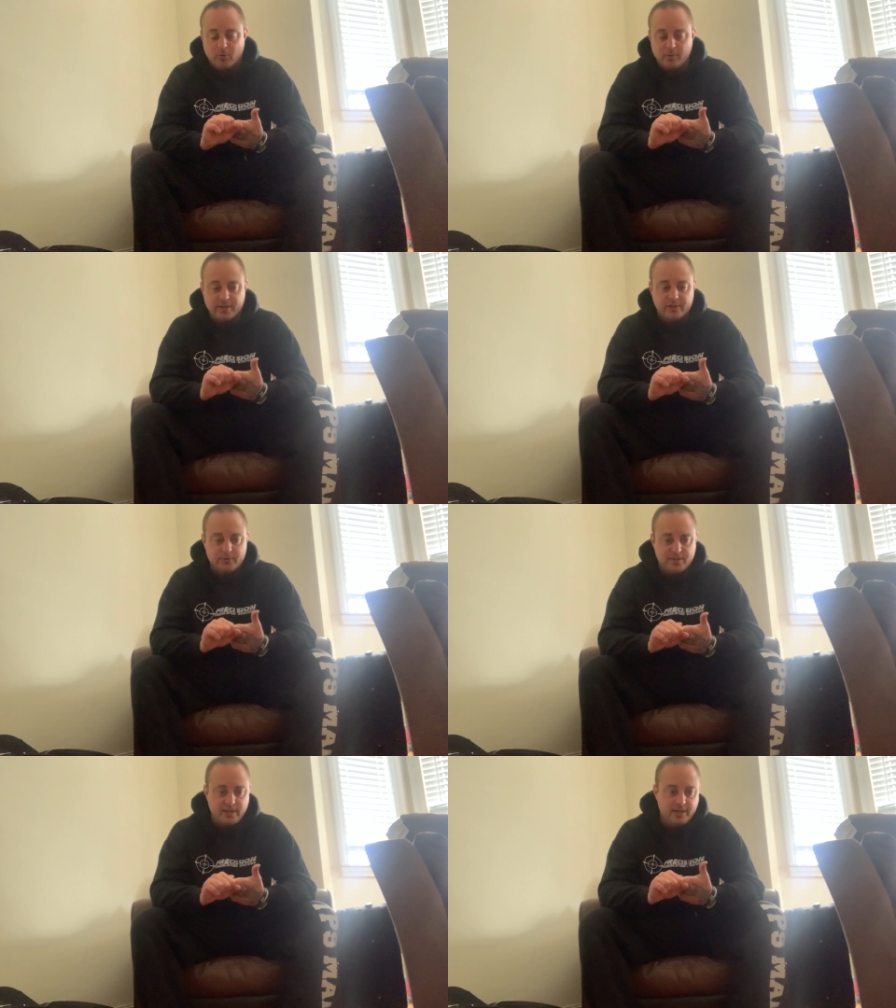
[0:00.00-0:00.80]
or we can
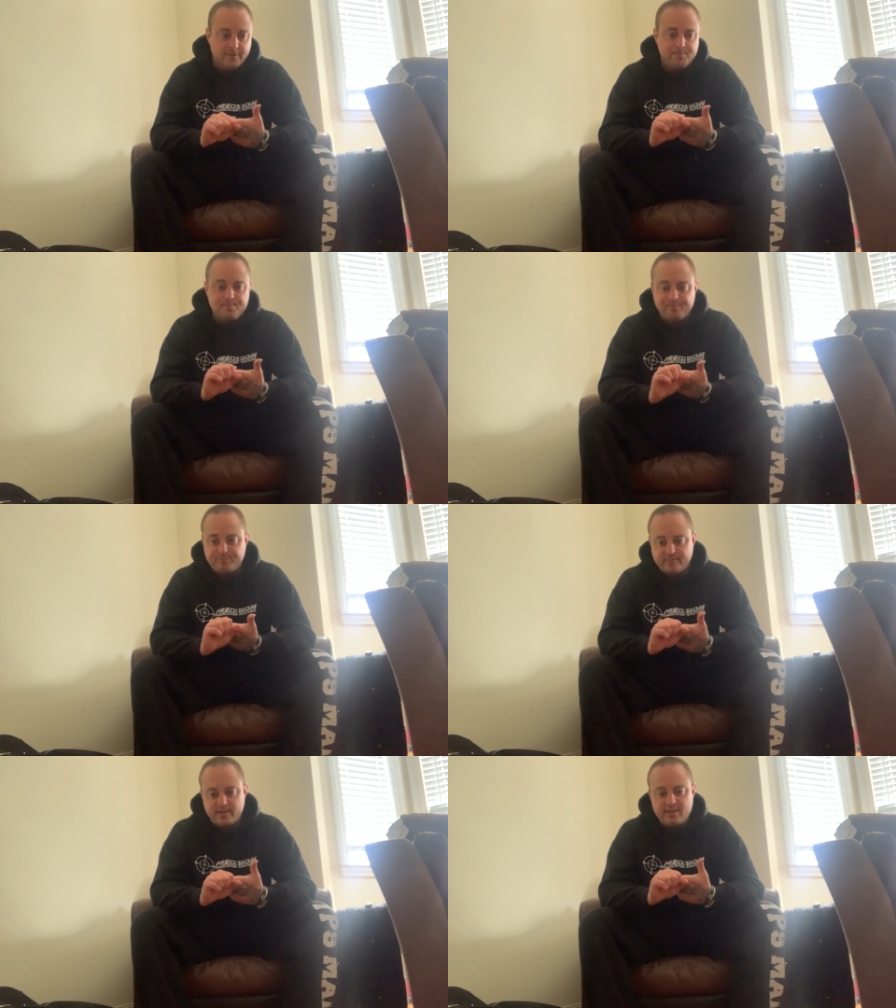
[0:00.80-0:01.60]
do seated.
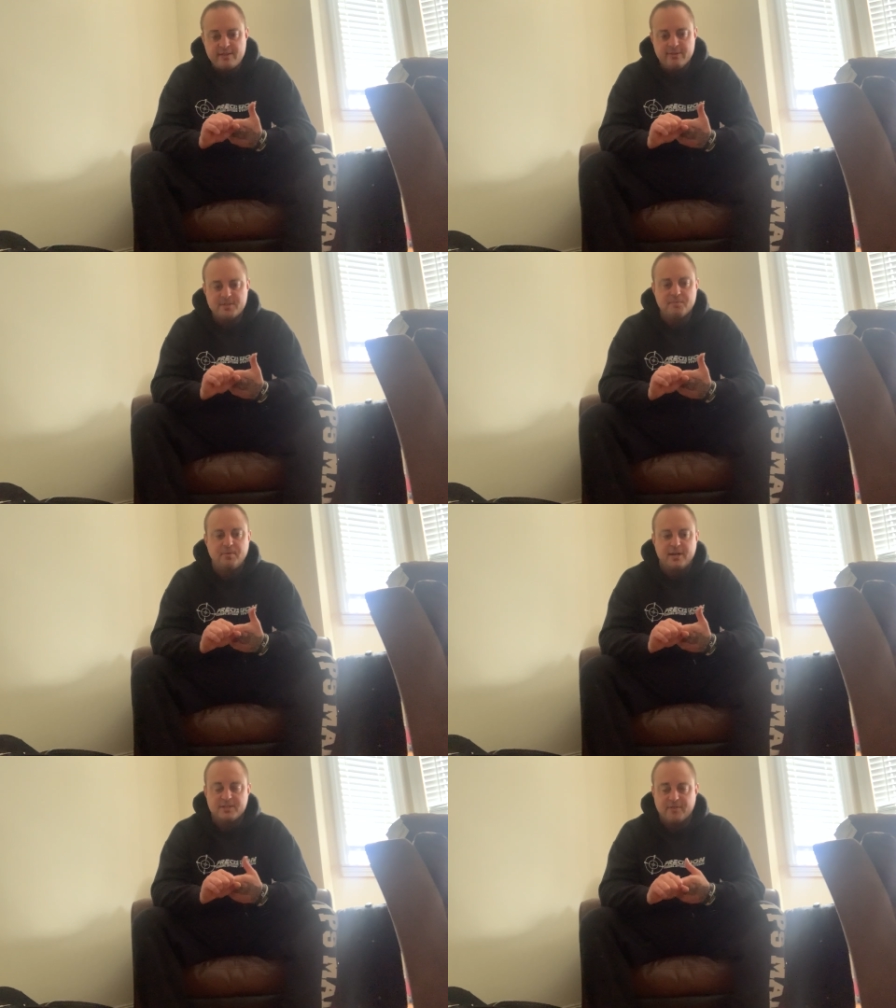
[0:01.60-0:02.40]
There's some
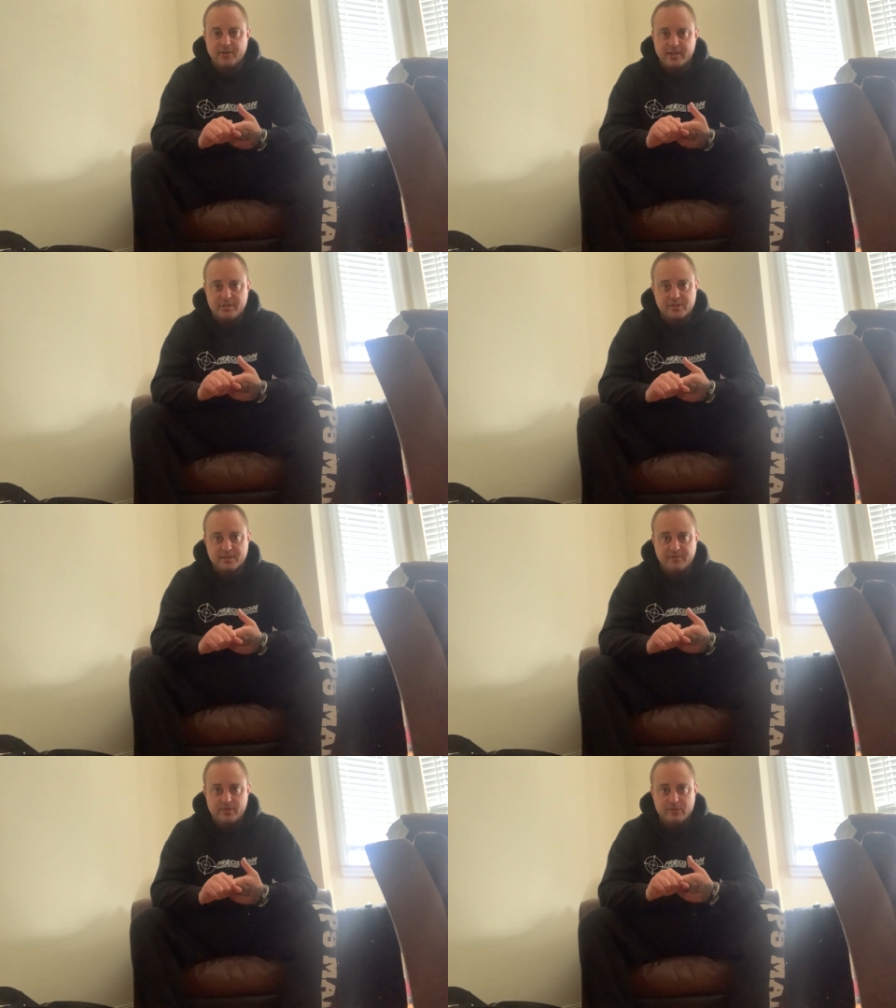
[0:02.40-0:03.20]
pause
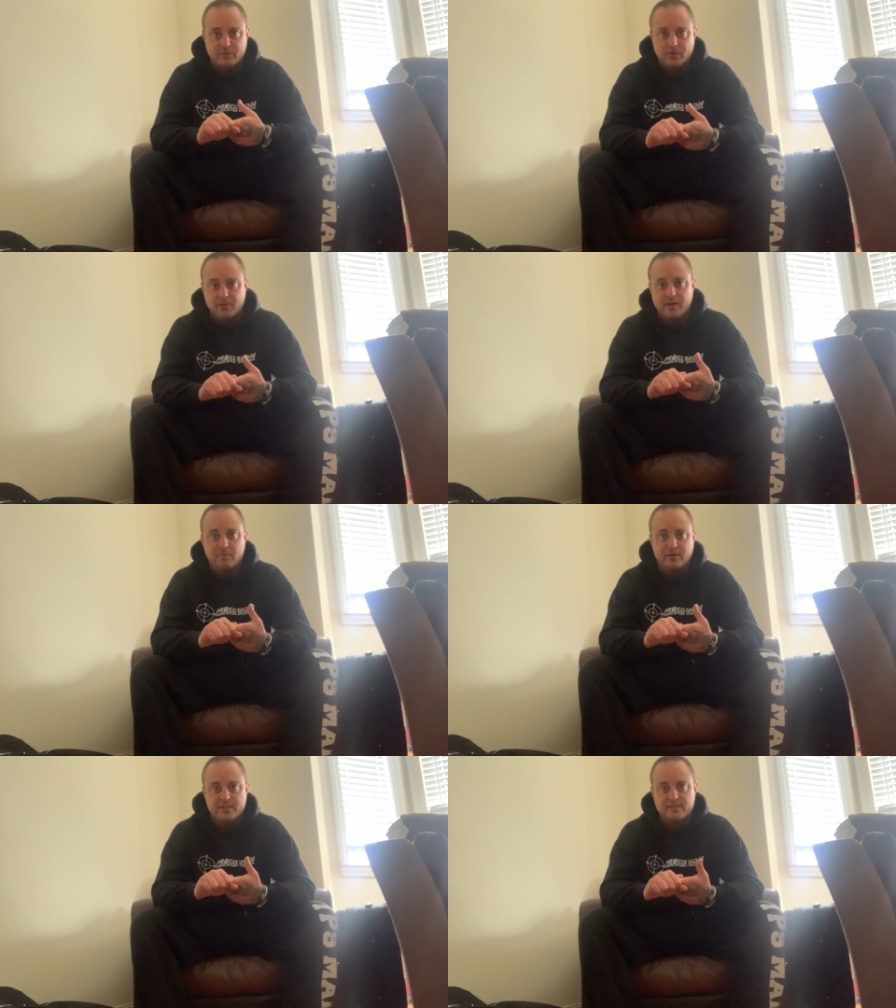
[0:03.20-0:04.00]
variations I've used with
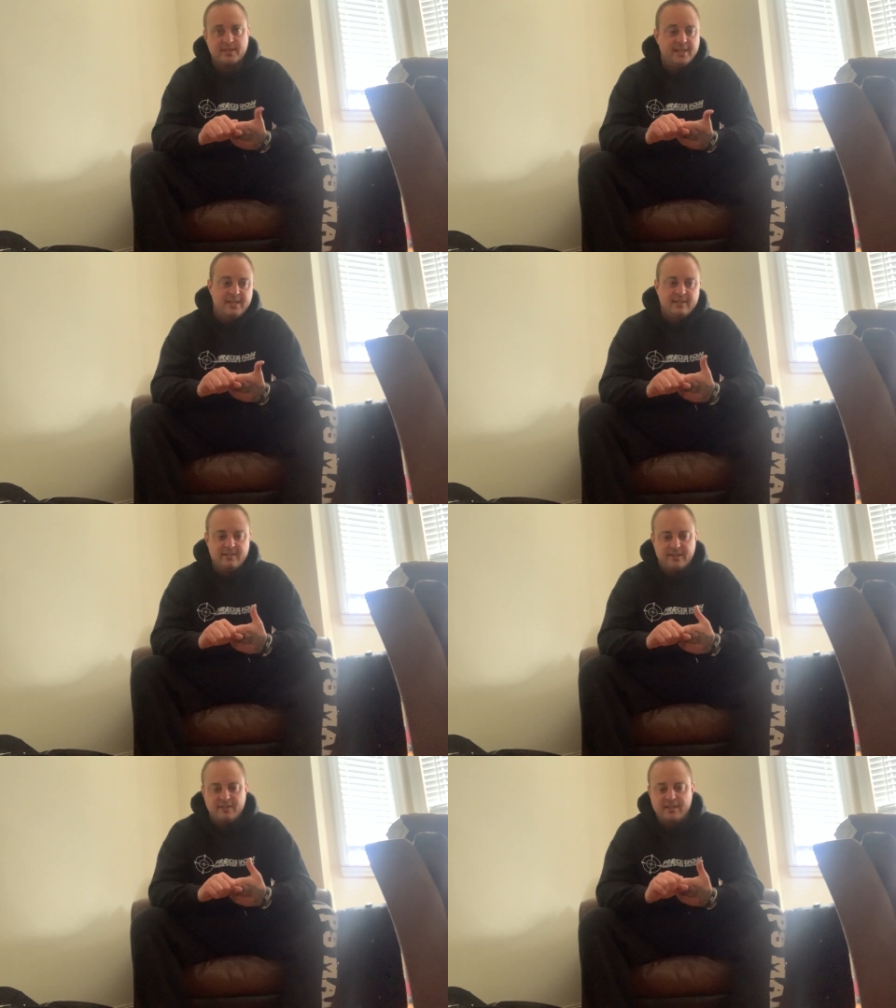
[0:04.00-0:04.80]
overhead press
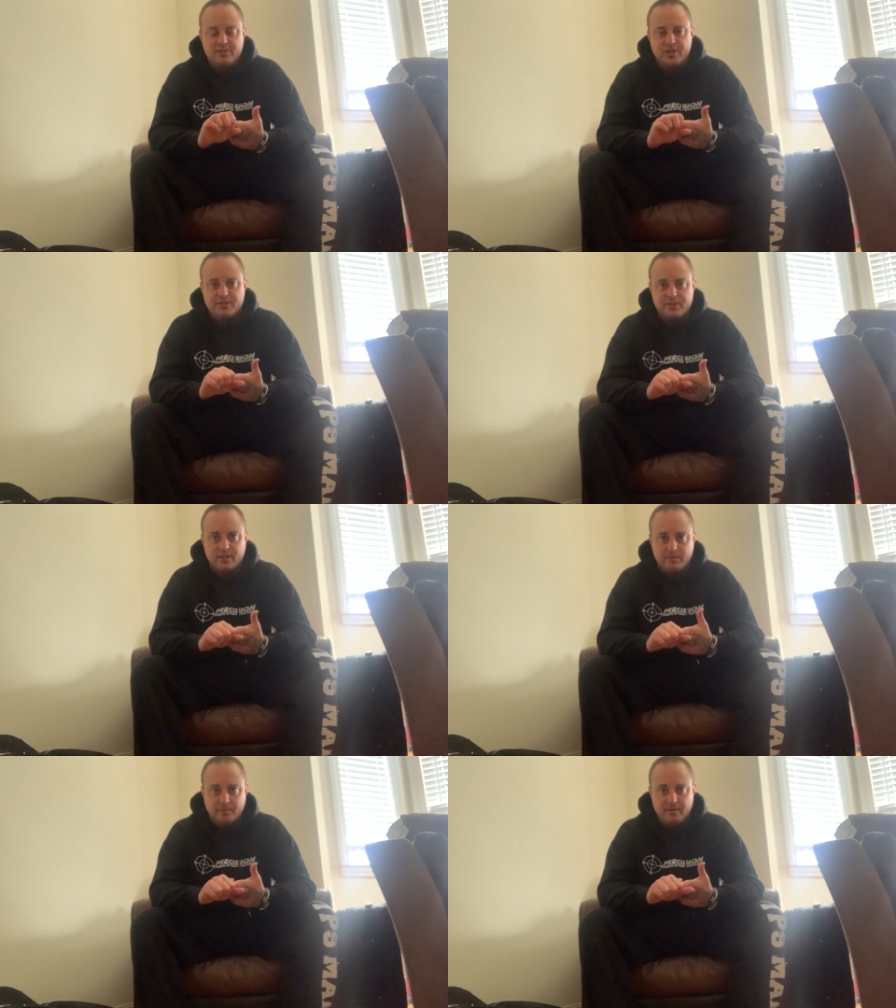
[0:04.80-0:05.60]
that it changes
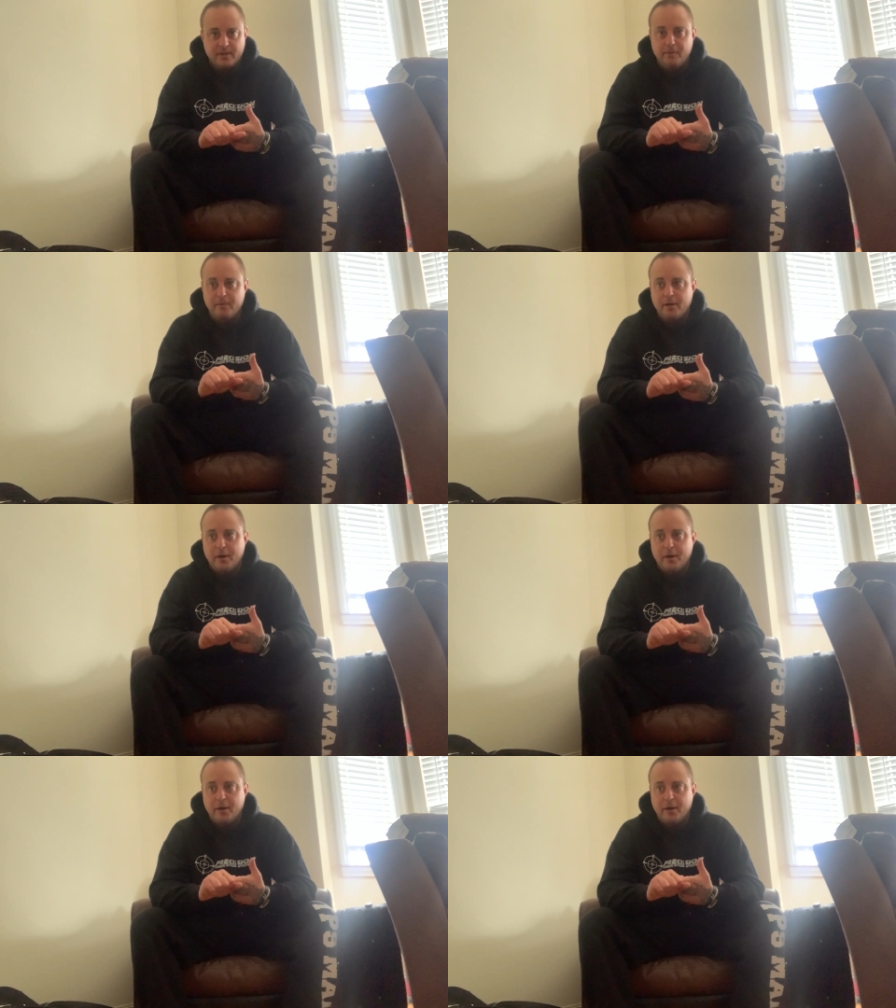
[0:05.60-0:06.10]
it up a bit.